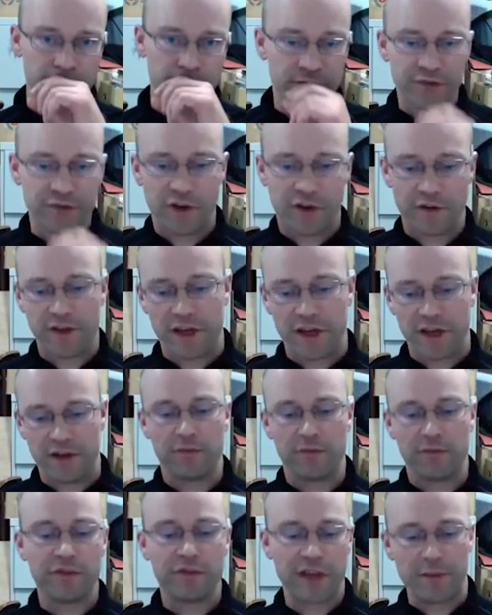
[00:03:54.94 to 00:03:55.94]
So if they
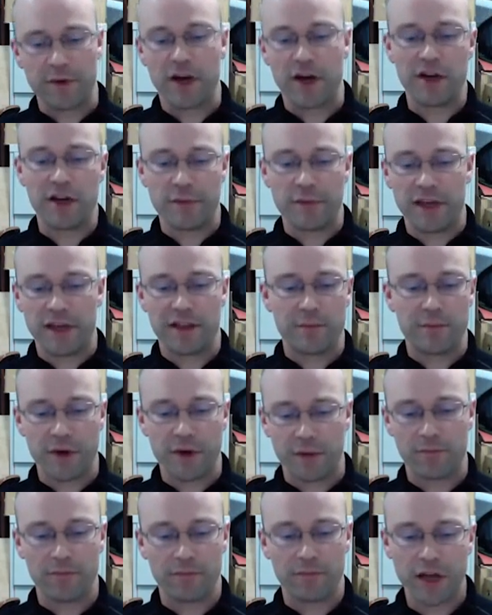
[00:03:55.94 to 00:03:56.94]
stay behind and make their
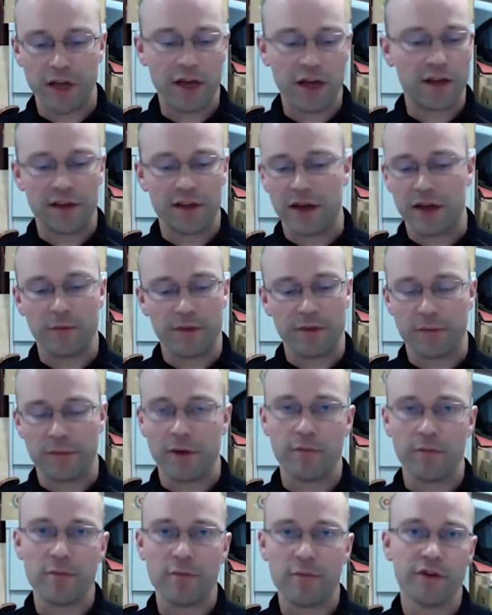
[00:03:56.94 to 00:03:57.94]
mum and help their
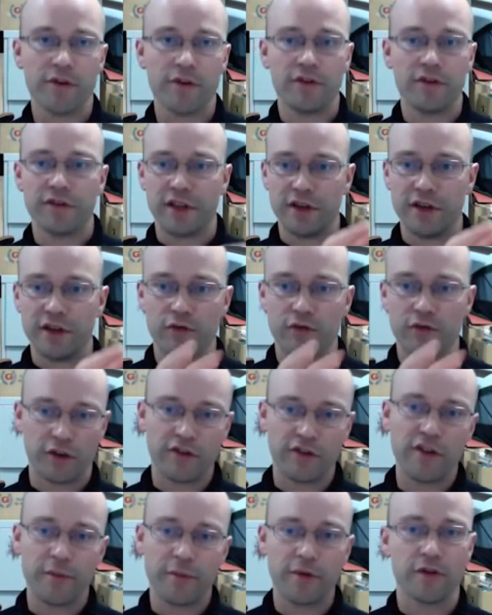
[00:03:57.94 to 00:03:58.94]
mum reproduce, then you've got a
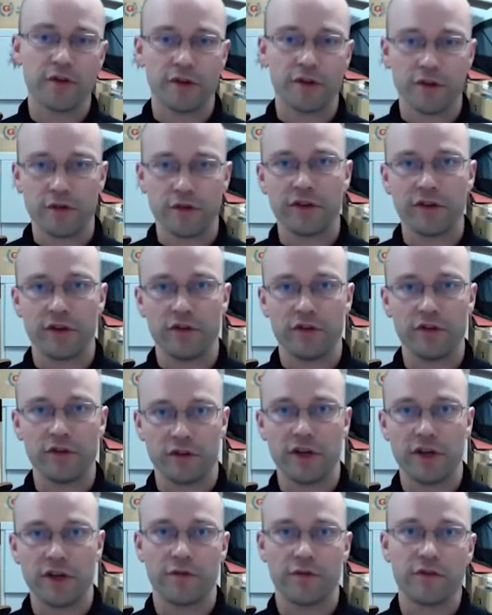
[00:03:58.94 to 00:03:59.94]
typical eusocial kind of